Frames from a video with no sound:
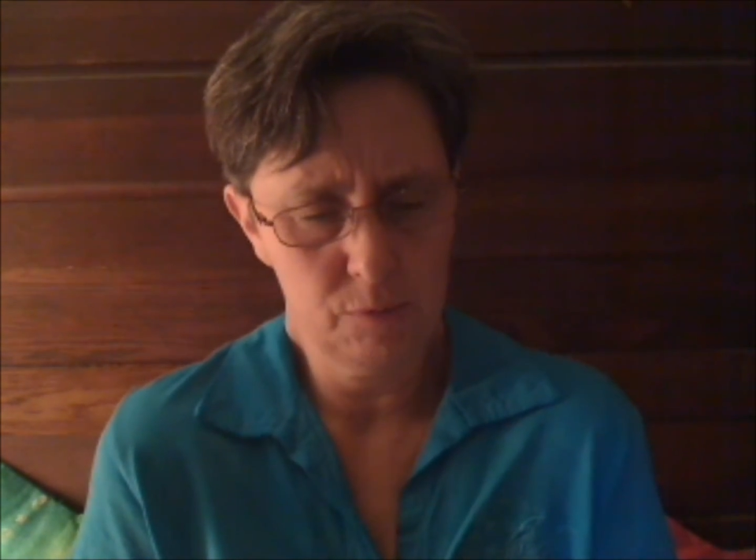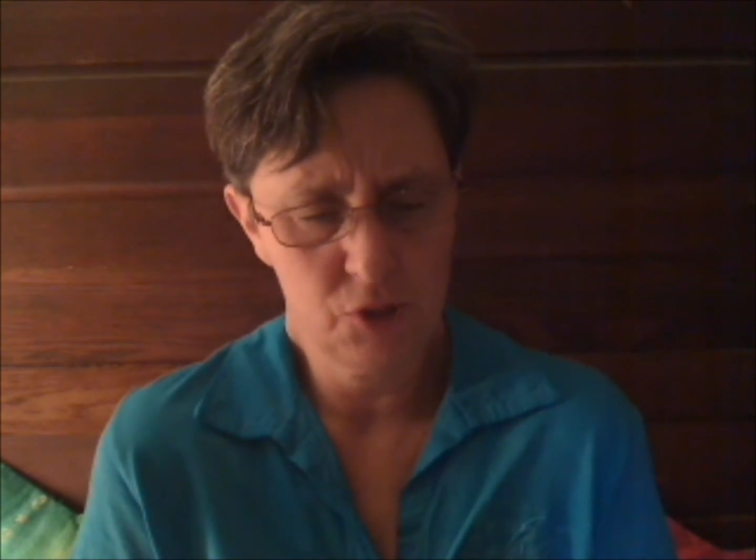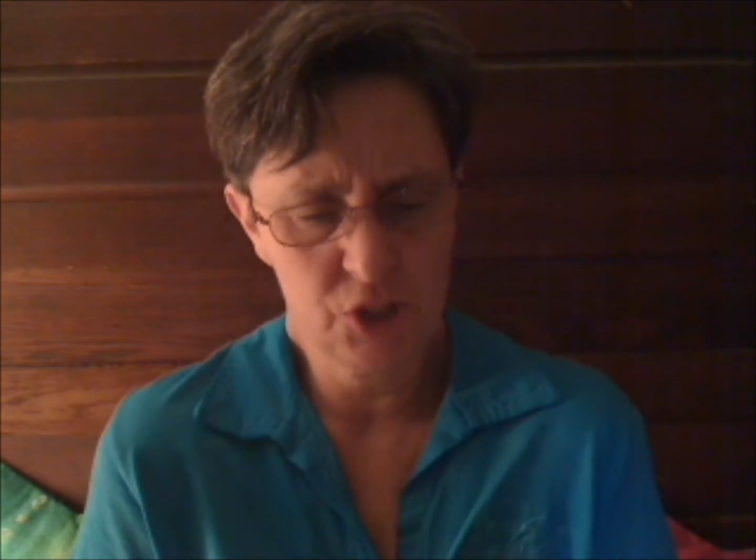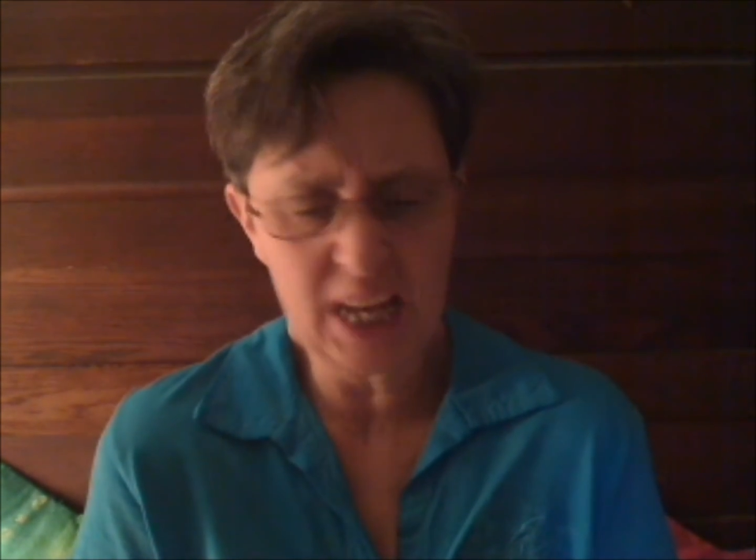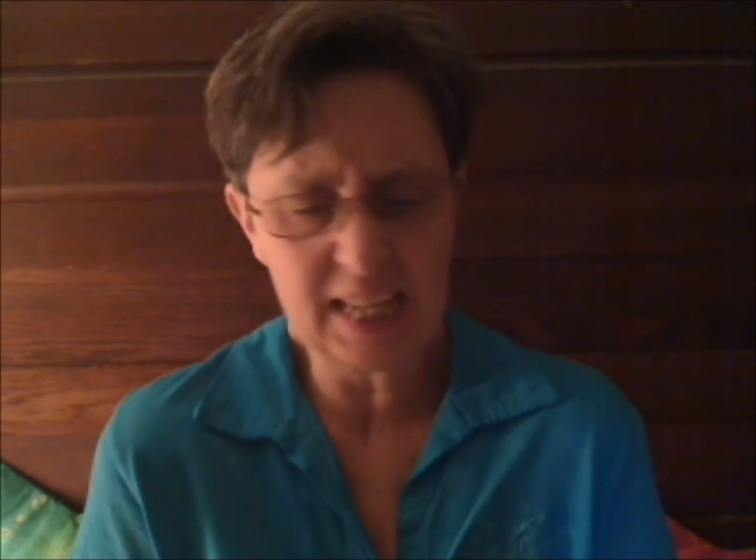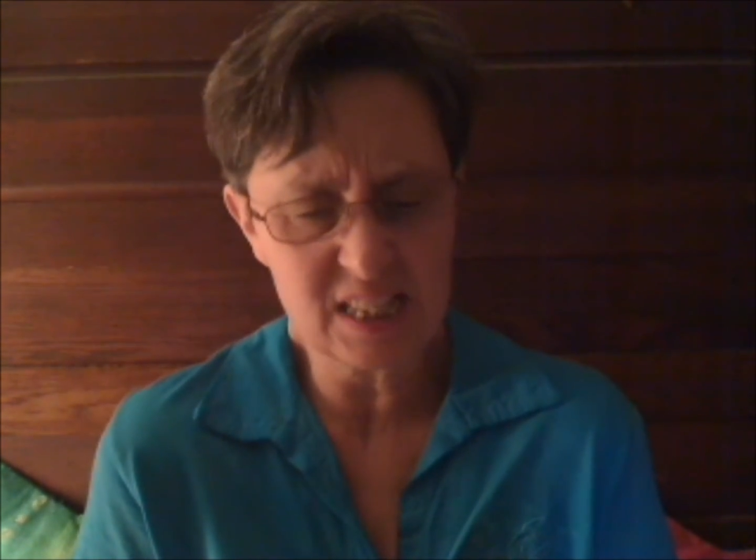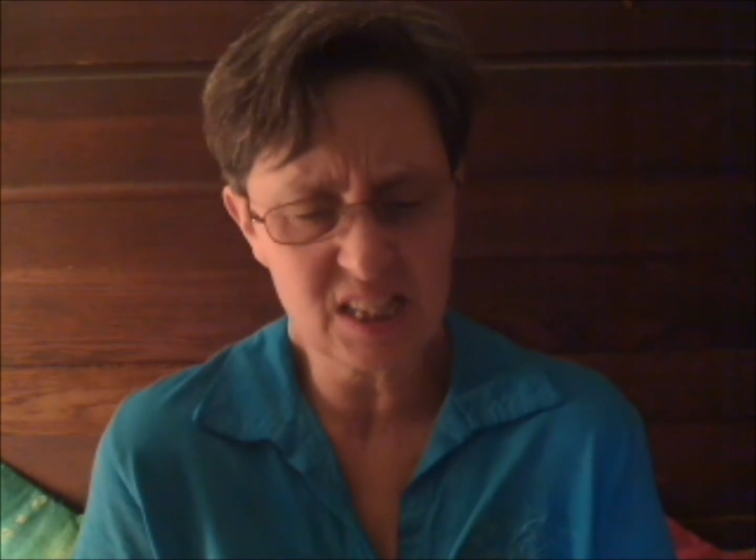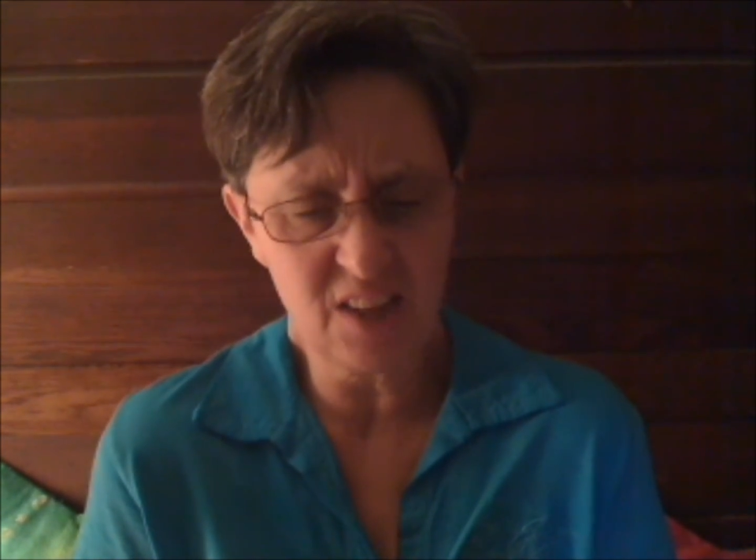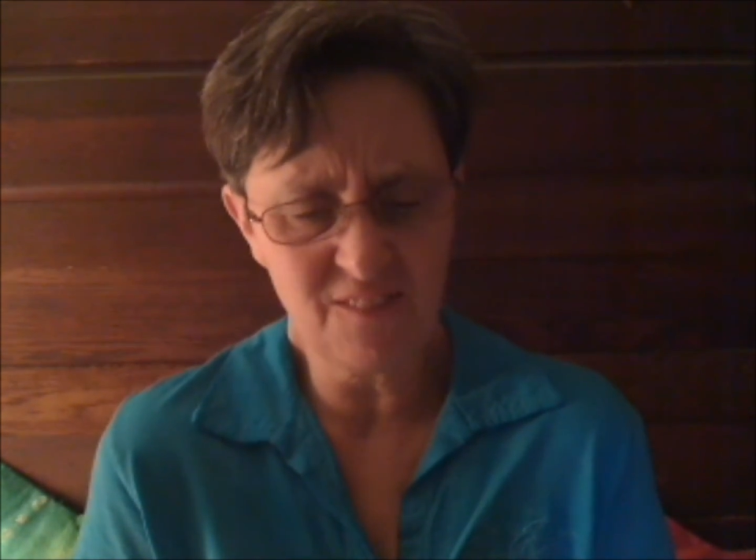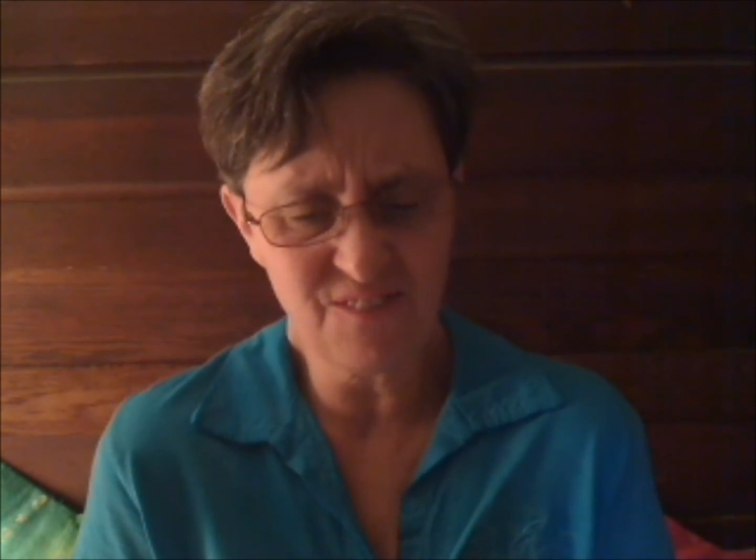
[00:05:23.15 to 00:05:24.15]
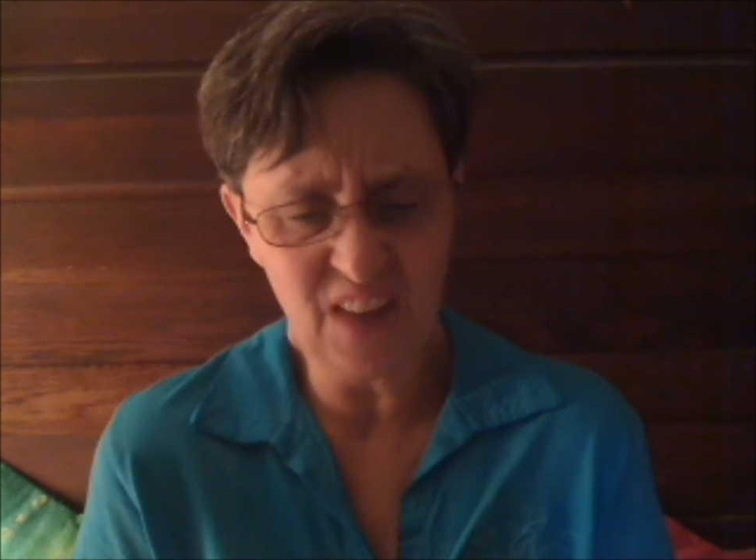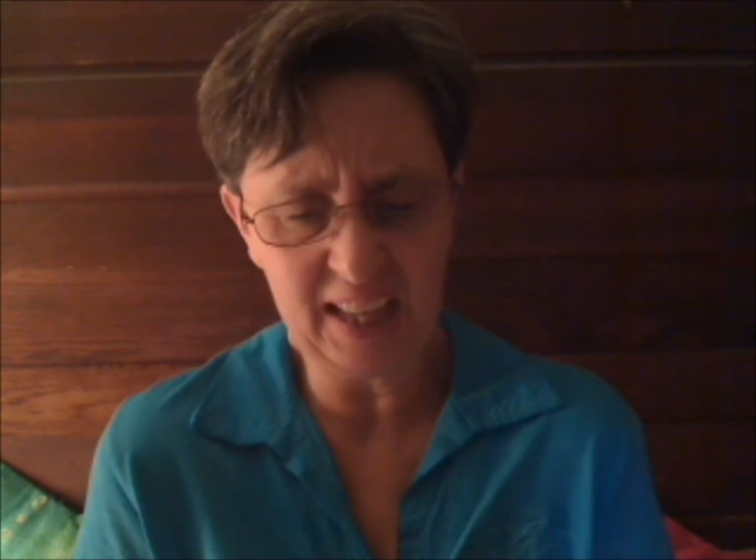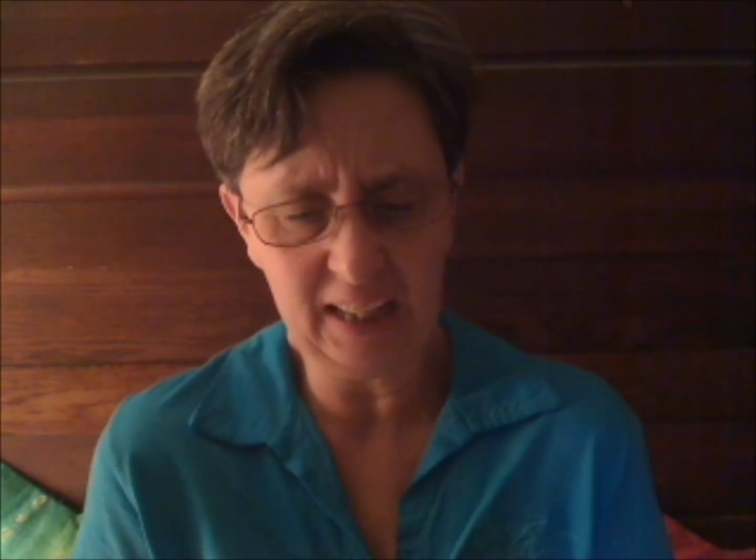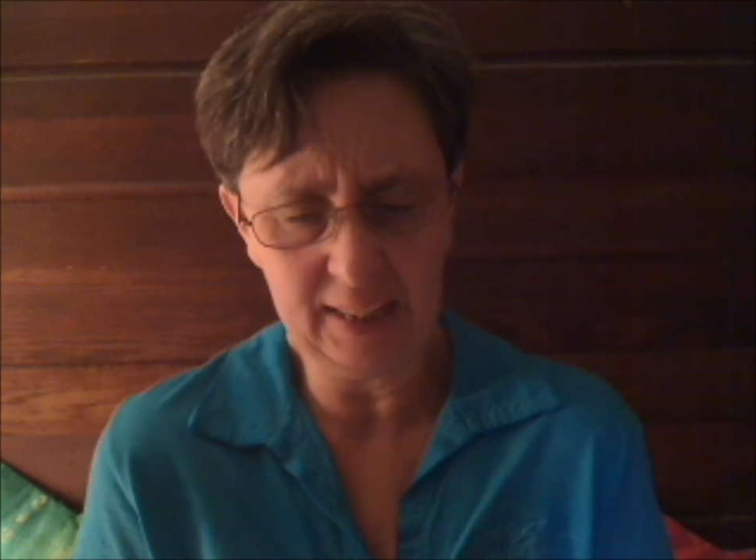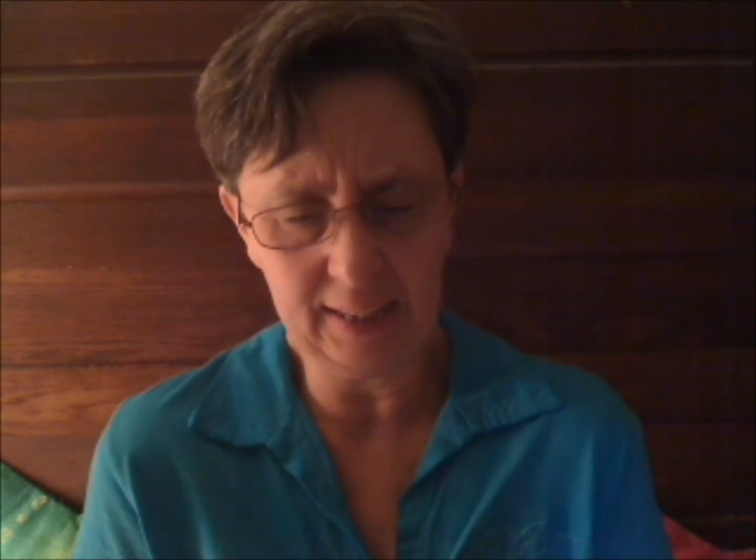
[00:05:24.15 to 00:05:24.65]
shake itself
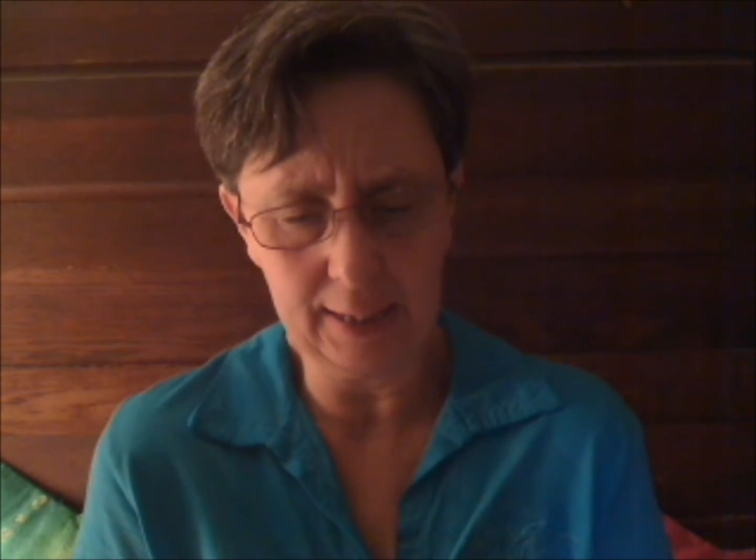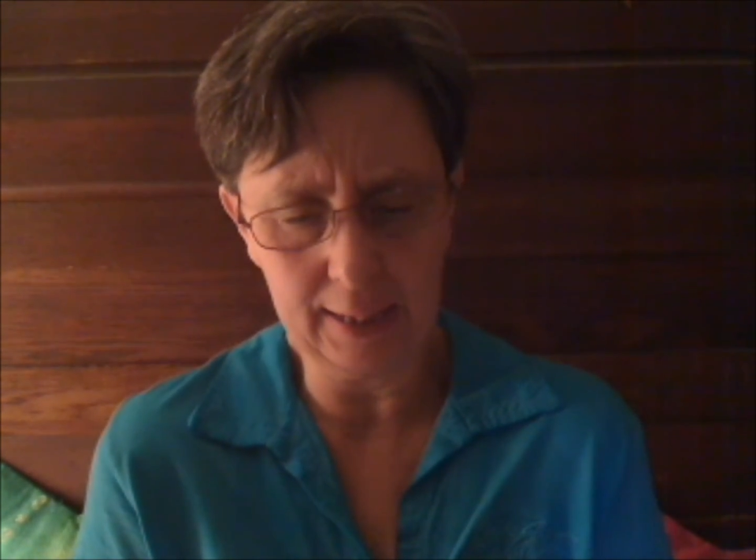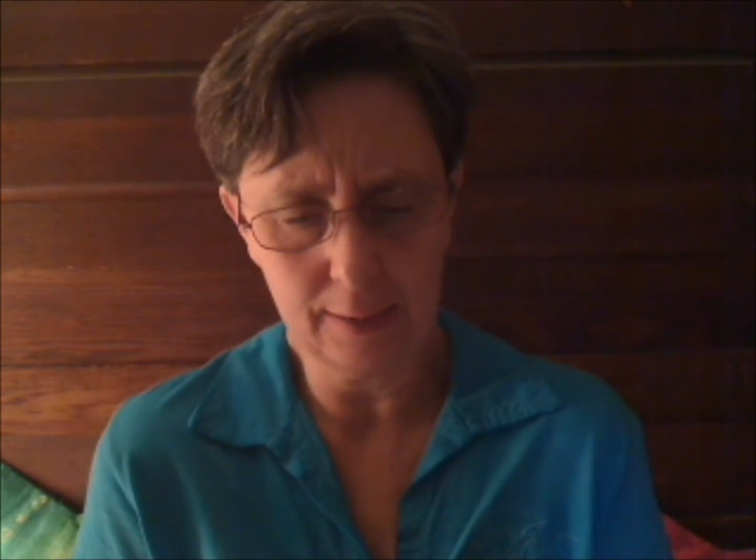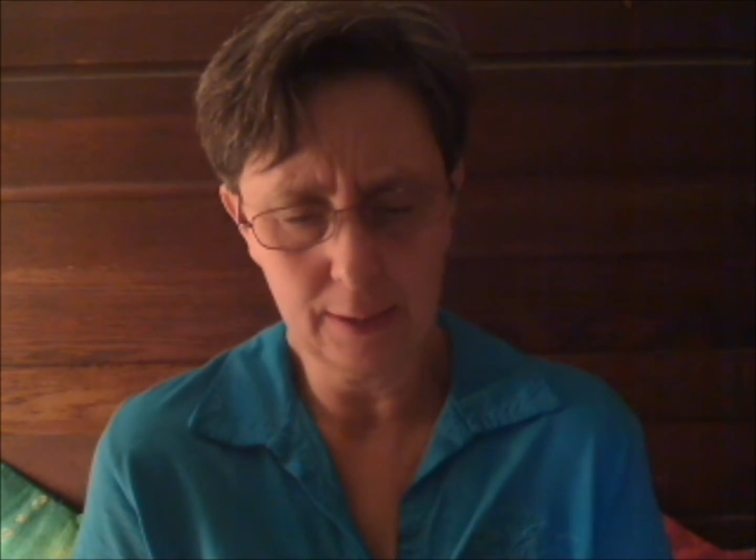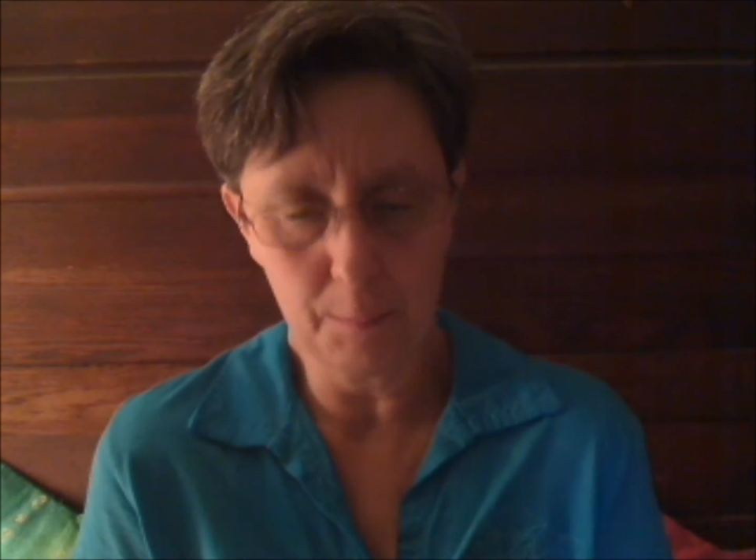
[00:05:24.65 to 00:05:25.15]
violently,